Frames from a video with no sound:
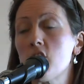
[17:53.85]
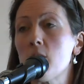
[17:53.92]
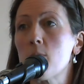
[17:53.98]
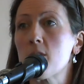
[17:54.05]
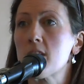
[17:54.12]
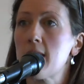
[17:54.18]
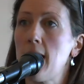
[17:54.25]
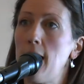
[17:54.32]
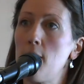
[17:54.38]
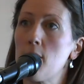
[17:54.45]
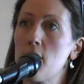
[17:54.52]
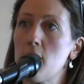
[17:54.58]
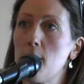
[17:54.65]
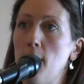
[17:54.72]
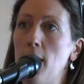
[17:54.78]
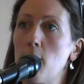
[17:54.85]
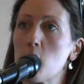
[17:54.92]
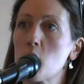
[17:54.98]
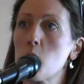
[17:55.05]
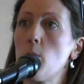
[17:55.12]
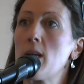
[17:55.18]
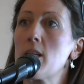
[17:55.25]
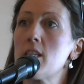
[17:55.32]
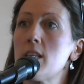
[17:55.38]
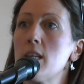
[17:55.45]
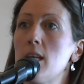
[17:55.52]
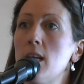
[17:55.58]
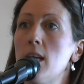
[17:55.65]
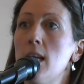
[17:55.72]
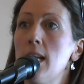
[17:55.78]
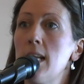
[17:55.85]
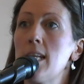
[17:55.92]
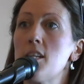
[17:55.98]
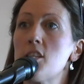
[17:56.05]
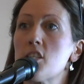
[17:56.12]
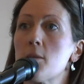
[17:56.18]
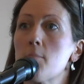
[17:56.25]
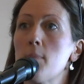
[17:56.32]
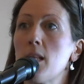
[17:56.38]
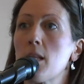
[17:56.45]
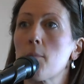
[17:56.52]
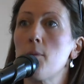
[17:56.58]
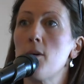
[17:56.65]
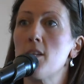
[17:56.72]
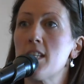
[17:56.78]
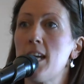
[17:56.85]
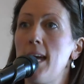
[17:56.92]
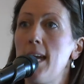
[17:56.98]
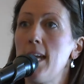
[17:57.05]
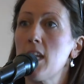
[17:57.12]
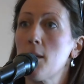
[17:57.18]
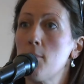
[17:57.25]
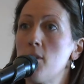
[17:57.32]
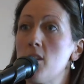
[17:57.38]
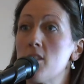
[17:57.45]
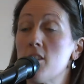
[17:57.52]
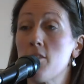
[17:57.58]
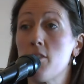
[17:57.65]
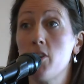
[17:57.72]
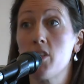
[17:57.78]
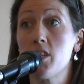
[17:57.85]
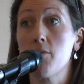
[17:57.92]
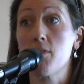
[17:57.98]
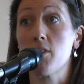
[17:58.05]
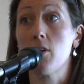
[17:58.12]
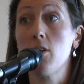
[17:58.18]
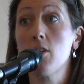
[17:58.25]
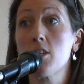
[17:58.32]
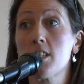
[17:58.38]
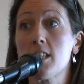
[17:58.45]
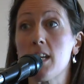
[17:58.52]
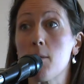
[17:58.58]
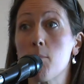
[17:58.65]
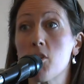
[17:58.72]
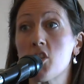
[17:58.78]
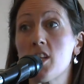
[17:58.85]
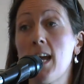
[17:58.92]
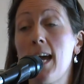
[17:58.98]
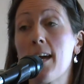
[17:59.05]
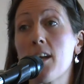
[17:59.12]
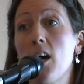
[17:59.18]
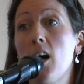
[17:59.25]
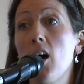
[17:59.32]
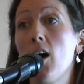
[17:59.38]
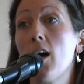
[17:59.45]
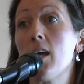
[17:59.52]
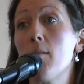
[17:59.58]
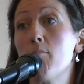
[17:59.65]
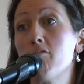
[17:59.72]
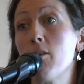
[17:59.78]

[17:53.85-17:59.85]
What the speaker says: She was down at about 20 litres of milk per day compared to 30 for the Holstein, but she had a higher